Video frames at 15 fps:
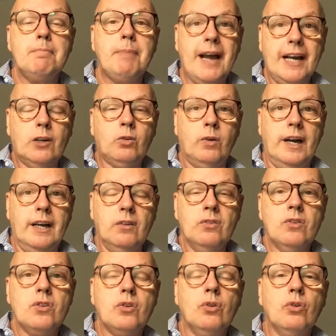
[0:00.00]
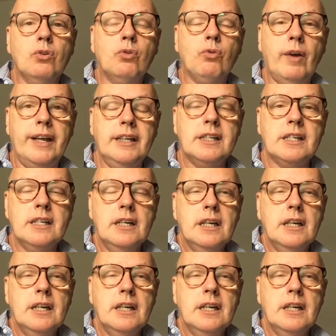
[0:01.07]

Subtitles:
backgrounds or great